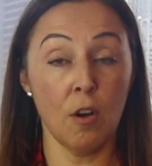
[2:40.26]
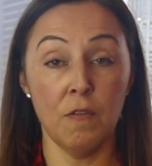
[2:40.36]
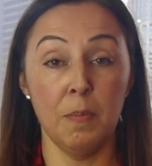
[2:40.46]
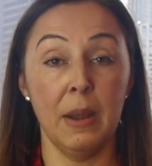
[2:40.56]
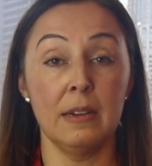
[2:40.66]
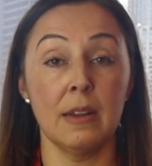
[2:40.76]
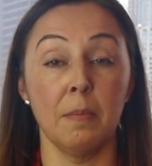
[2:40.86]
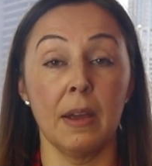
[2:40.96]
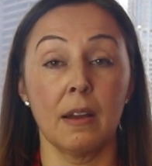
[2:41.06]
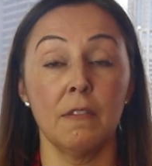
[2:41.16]
the COVID
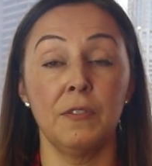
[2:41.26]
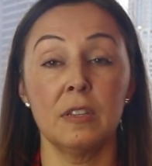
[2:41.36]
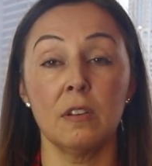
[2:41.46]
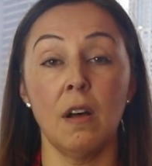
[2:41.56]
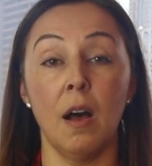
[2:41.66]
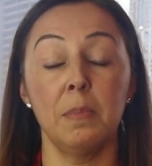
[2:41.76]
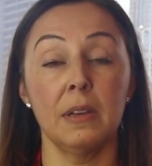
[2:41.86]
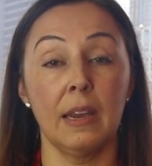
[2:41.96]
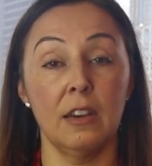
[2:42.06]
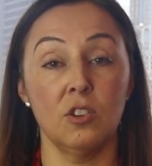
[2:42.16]
pandemic, fiscal
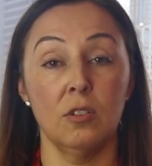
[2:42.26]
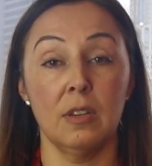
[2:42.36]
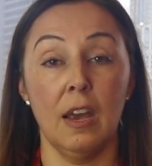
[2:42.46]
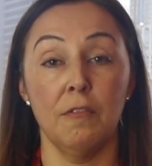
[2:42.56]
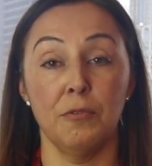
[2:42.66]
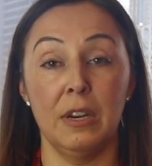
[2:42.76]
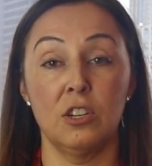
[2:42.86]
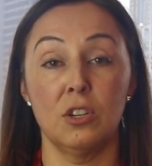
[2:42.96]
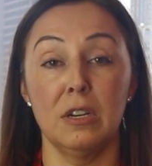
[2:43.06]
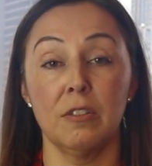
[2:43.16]
obligations have
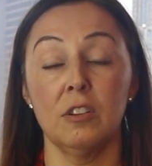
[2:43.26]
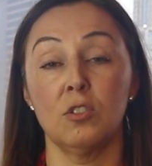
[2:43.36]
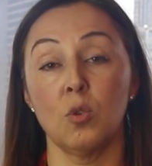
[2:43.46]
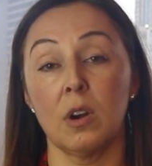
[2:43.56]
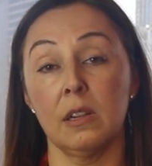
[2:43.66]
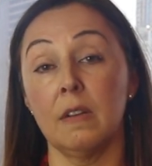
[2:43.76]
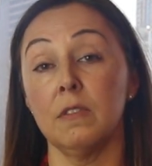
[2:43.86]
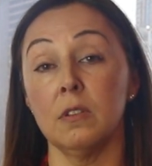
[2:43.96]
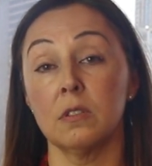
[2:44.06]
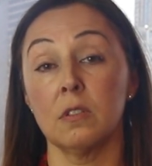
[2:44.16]
reached near historic
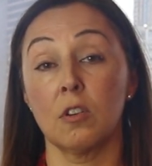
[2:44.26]
levels